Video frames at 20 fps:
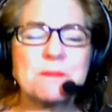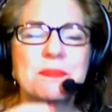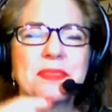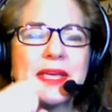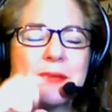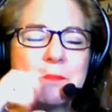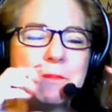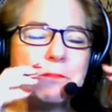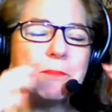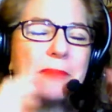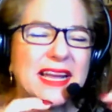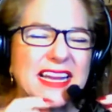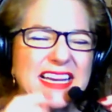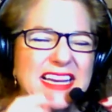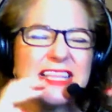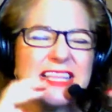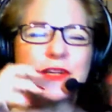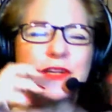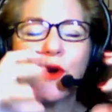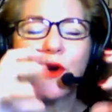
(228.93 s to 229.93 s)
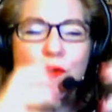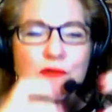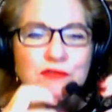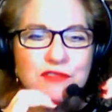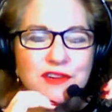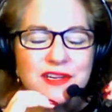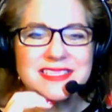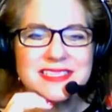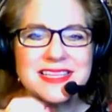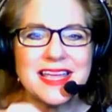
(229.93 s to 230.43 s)
and bite it and over
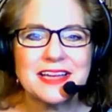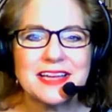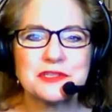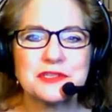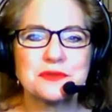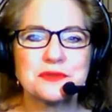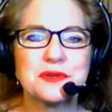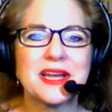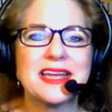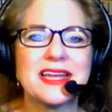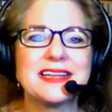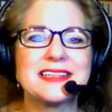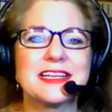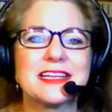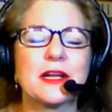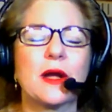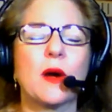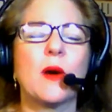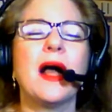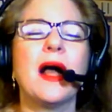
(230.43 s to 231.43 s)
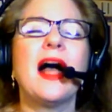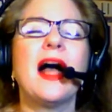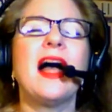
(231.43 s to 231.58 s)
exaggerate and go